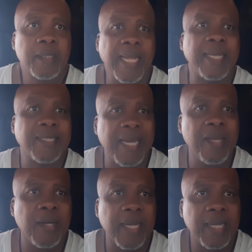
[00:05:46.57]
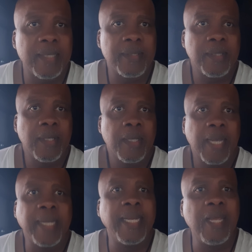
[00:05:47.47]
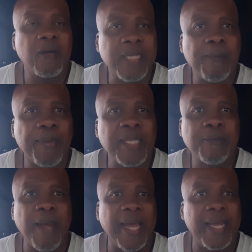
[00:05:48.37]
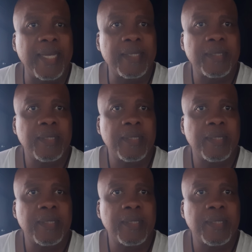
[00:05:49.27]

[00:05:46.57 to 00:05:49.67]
that is legal in, and DOT pissed my ass.